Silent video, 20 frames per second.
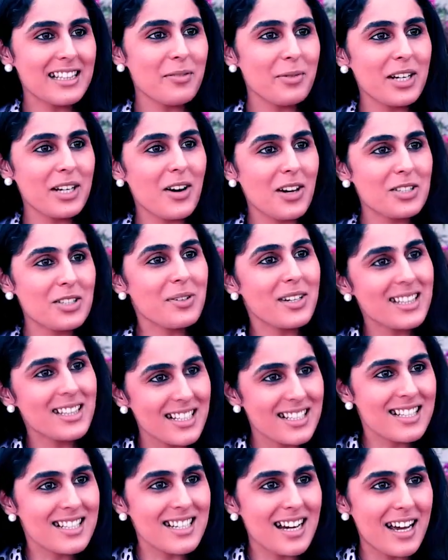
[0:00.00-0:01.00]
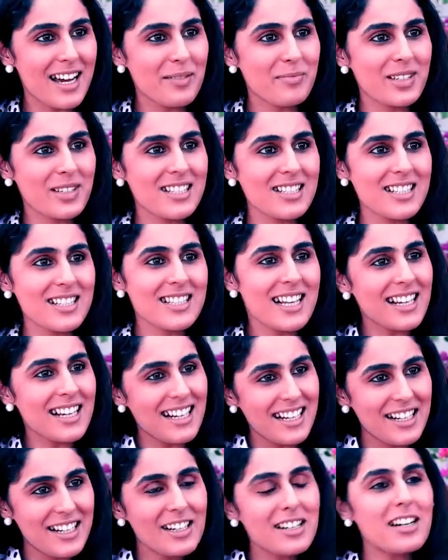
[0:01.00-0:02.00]
that we got you at this time because it's like
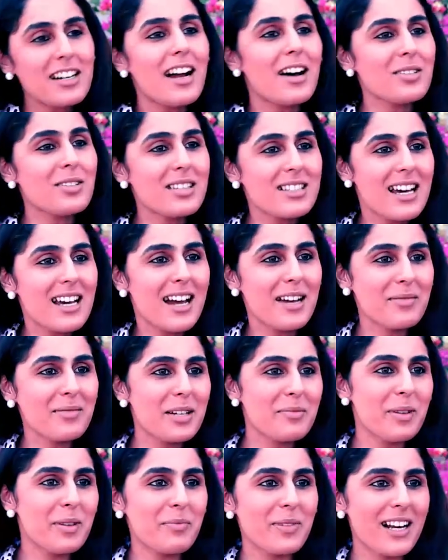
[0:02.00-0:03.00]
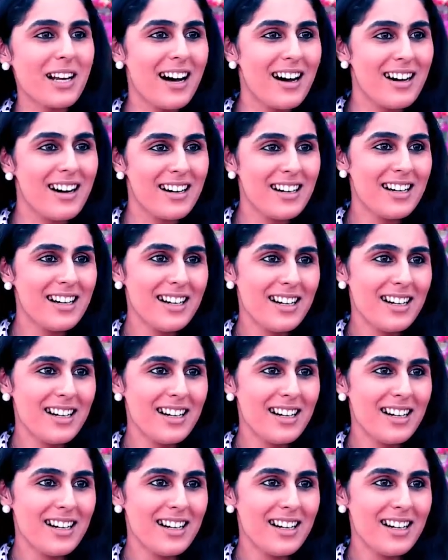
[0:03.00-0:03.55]
in and around the time that people are